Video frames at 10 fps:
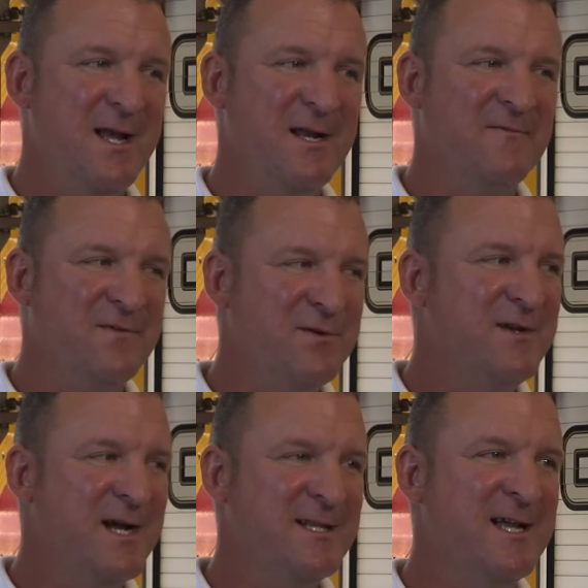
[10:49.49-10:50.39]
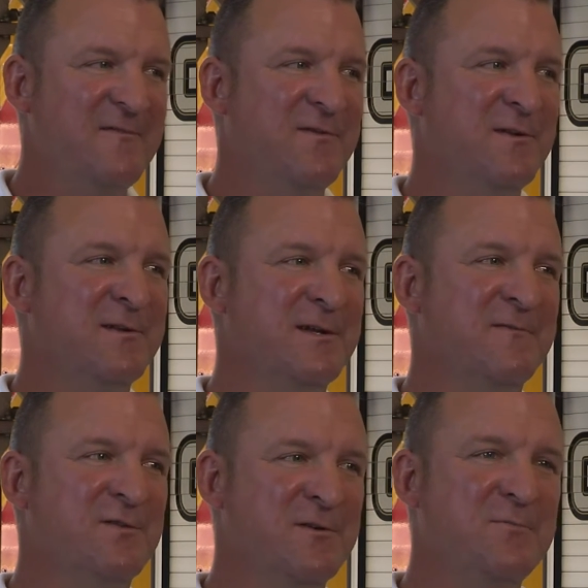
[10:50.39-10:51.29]
And if you've got that feeling
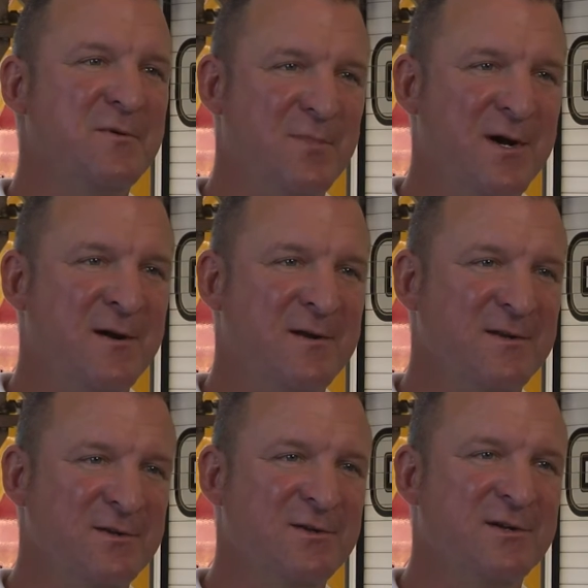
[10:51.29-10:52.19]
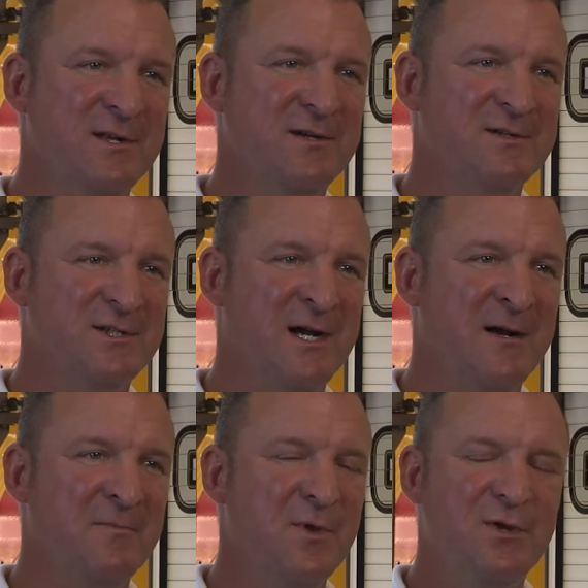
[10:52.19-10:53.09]
of you're prepared and you're good at your
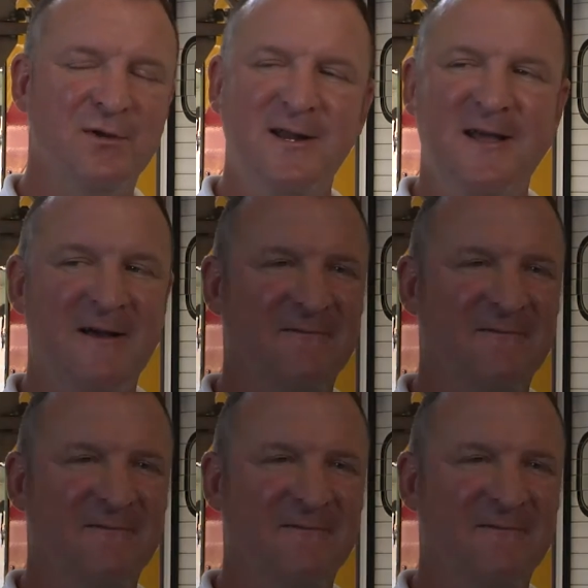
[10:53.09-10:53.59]
job, you're gonna have